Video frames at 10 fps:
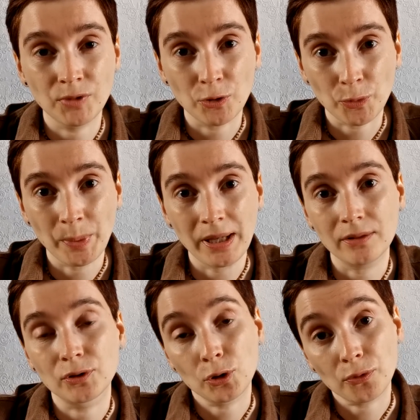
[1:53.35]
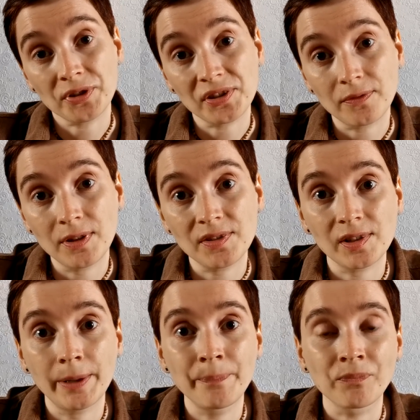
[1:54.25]
European tourist
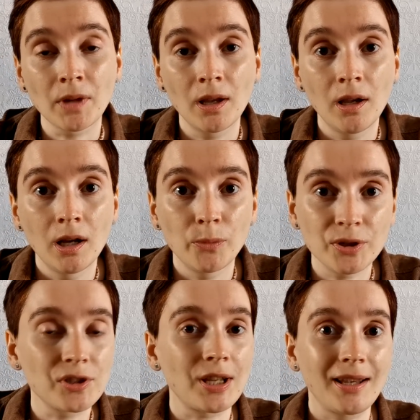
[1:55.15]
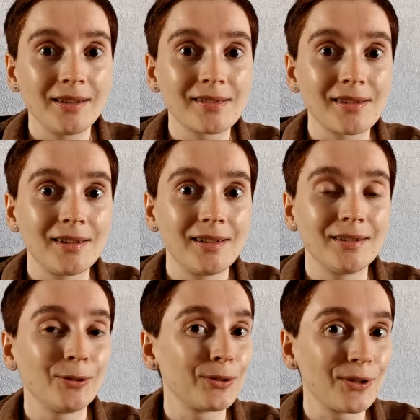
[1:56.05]
visa, which takes
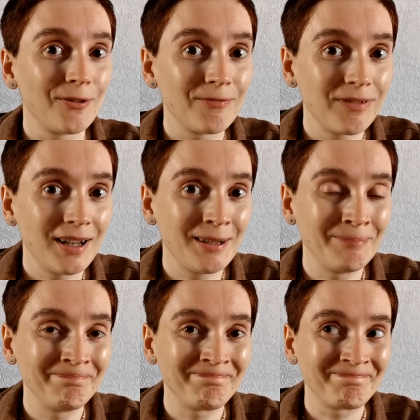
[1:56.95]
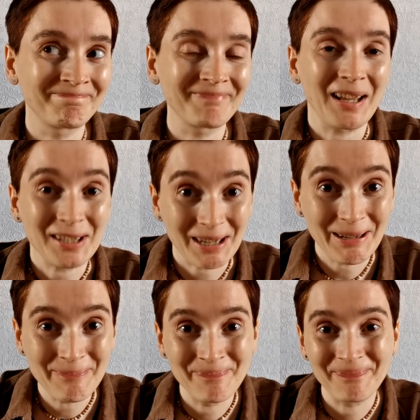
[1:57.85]
a lot of
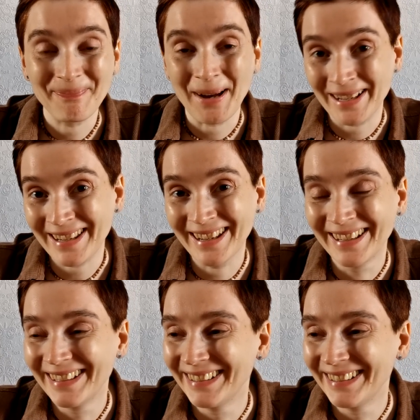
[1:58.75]
time, money,